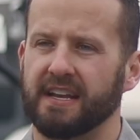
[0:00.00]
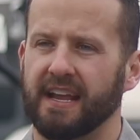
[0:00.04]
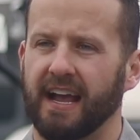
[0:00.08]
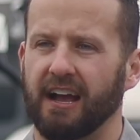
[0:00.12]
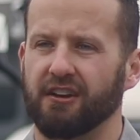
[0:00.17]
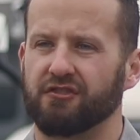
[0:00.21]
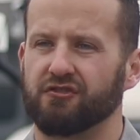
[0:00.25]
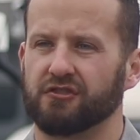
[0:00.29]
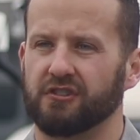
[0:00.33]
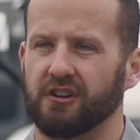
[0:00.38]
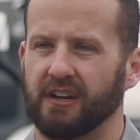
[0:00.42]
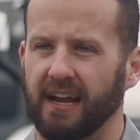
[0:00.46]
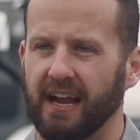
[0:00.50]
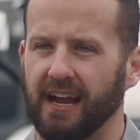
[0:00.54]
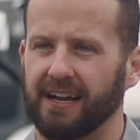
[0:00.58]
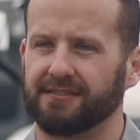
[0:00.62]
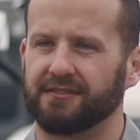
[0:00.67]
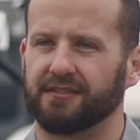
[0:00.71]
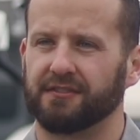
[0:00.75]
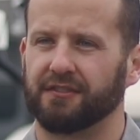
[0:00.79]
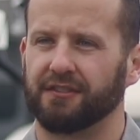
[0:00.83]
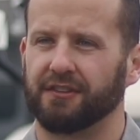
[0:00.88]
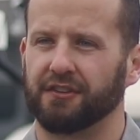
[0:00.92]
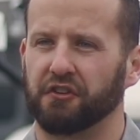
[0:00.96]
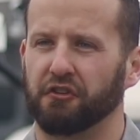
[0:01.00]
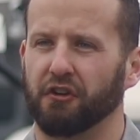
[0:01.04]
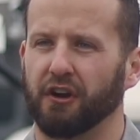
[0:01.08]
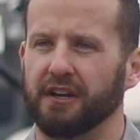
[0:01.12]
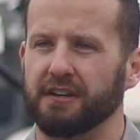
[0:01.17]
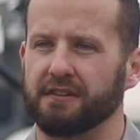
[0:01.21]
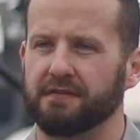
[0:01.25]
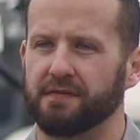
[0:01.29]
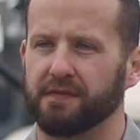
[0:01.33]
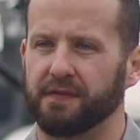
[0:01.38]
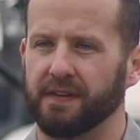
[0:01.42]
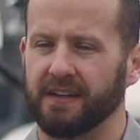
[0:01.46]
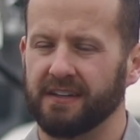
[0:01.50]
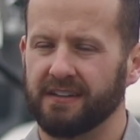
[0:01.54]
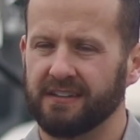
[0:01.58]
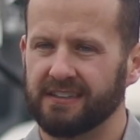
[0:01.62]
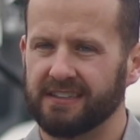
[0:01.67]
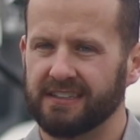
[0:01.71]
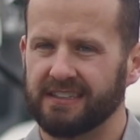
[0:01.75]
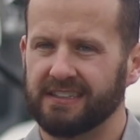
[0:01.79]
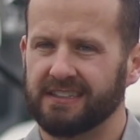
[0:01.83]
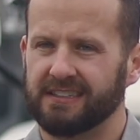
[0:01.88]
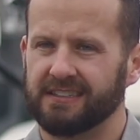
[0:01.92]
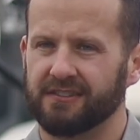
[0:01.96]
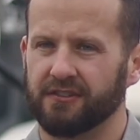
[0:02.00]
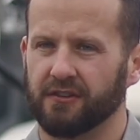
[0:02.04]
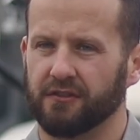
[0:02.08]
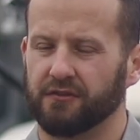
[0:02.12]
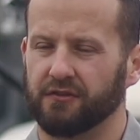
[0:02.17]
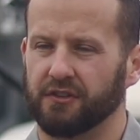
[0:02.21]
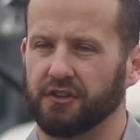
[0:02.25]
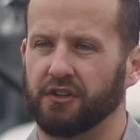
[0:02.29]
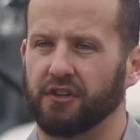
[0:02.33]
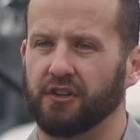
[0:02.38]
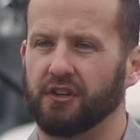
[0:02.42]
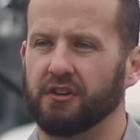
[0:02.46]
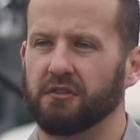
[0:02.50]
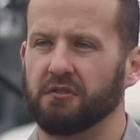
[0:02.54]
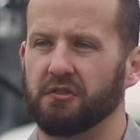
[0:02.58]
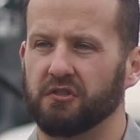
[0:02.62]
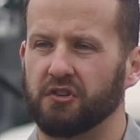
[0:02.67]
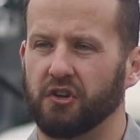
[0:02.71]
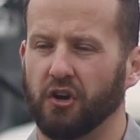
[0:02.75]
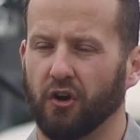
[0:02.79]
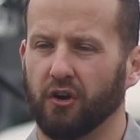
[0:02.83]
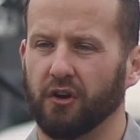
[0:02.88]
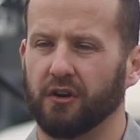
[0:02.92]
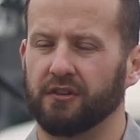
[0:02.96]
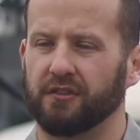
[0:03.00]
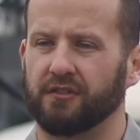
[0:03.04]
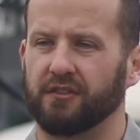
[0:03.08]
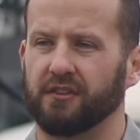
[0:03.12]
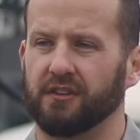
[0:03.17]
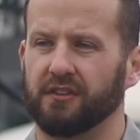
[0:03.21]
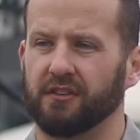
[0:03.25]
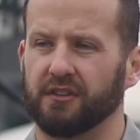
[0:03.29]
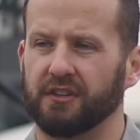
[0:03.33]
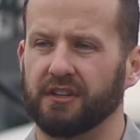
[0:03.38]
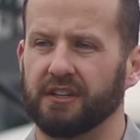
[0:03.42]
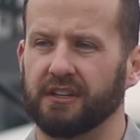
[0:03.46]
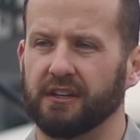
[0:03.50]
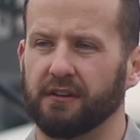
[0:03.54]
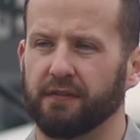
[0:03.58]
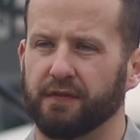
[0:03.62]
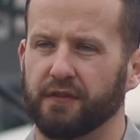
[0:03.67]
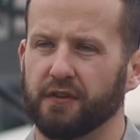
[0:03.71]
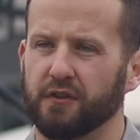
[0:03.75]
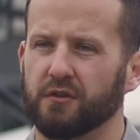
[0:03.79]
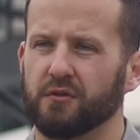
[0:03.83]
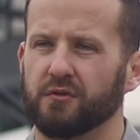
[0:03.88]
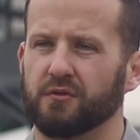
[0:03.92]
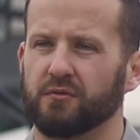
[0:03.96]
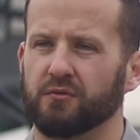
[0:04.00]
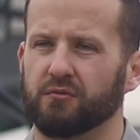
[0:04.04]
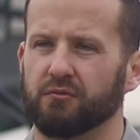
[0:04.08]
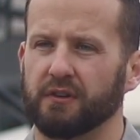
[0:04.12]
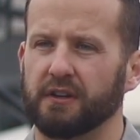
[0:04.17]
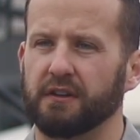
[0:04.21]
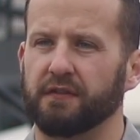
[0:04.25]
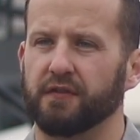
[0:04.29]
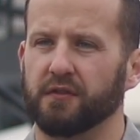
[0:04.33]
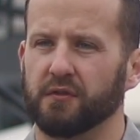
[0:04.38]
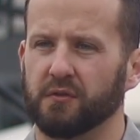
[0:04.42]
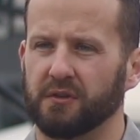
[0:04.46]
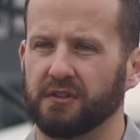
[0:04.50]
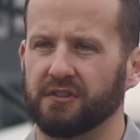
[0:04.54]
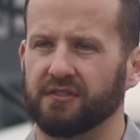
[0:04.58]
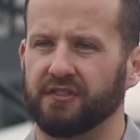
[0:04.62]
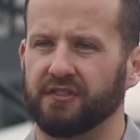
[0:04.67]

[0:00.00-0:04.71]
natural gas is a great fit. There's a, currently a few refueling